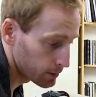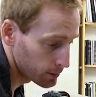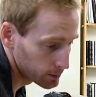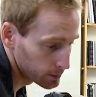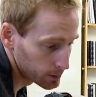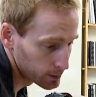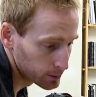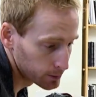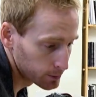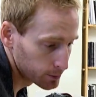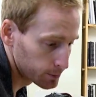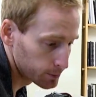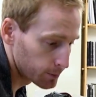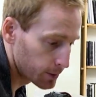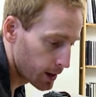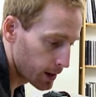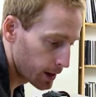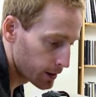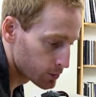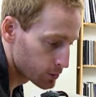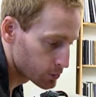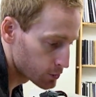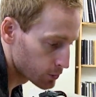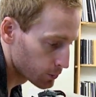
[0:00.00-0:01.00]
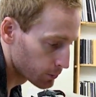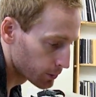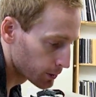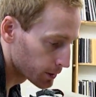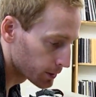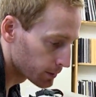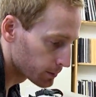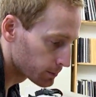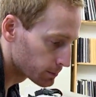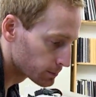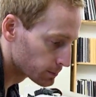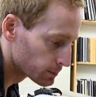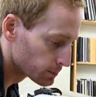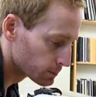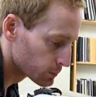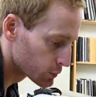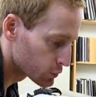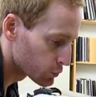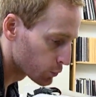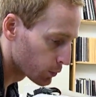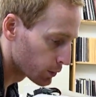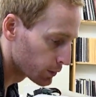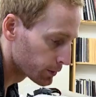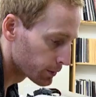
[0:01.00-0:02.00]
is kind of showing
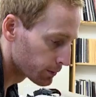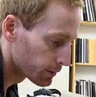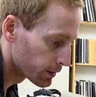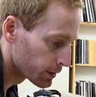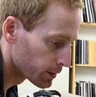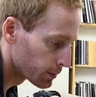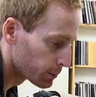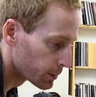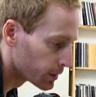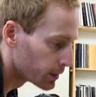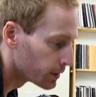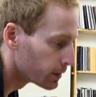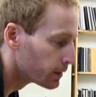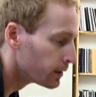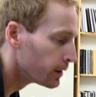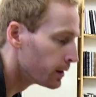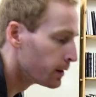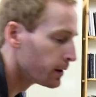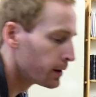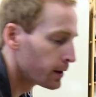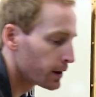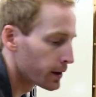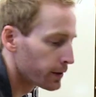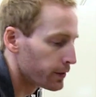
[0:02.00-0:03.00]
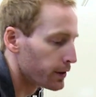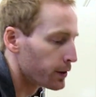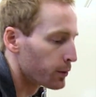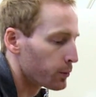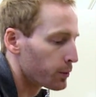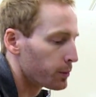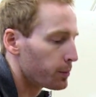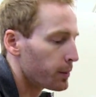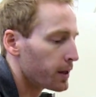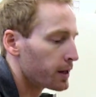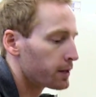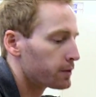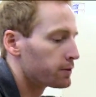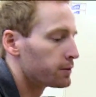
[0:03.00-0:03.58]
soil development, and then it would make